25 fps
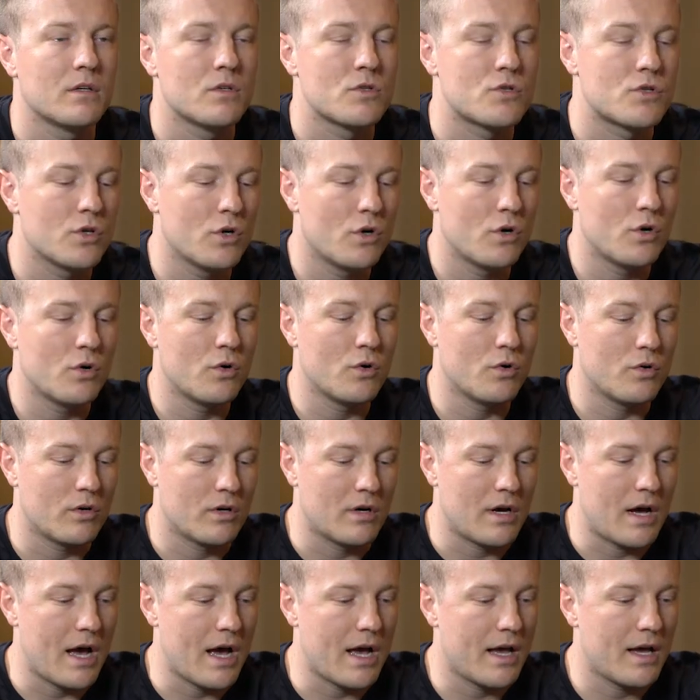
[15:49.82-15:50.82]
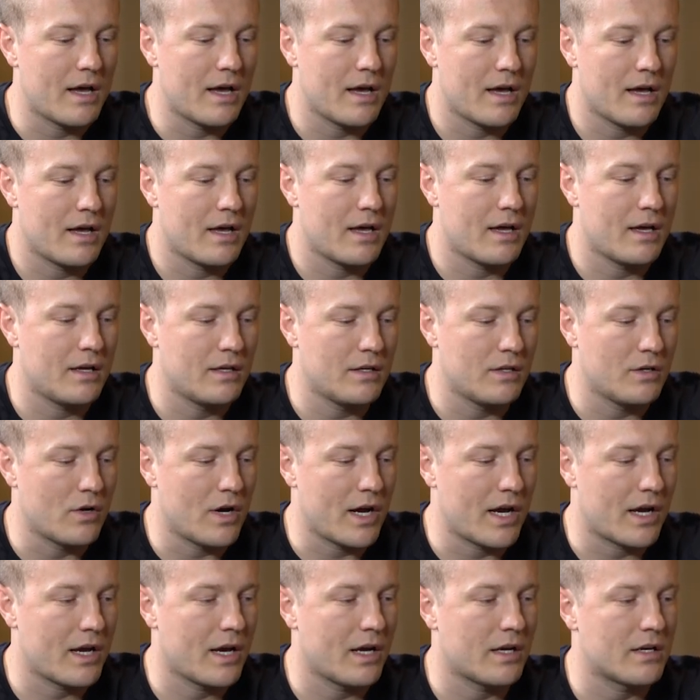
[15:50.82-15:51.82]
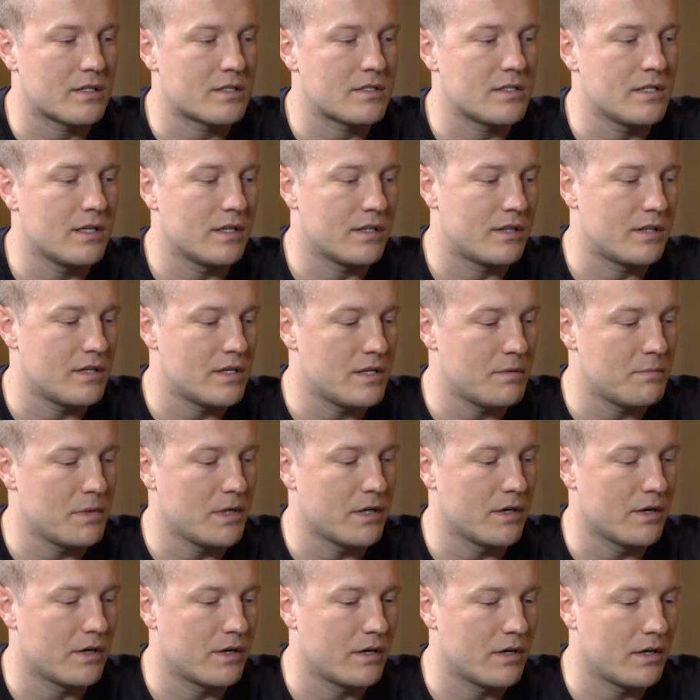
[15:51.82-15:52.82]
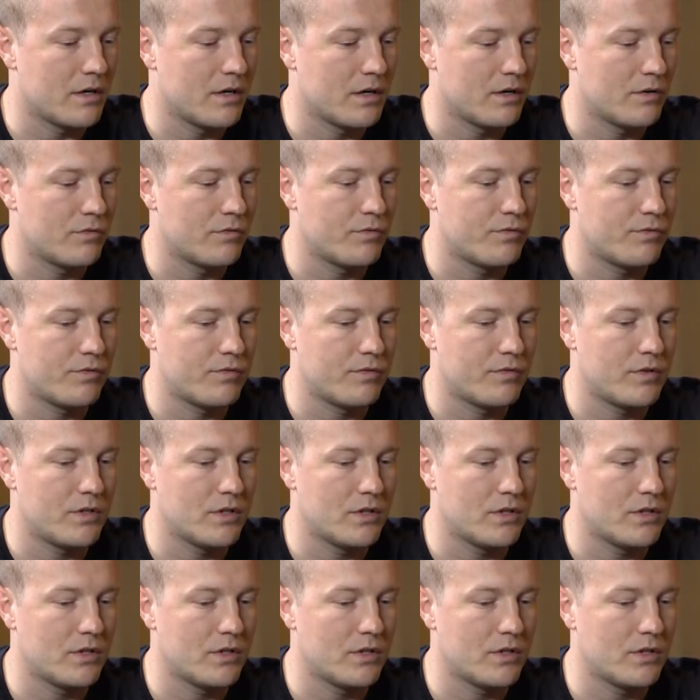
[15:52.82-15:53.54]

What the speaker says: So I kind of see a theme here of,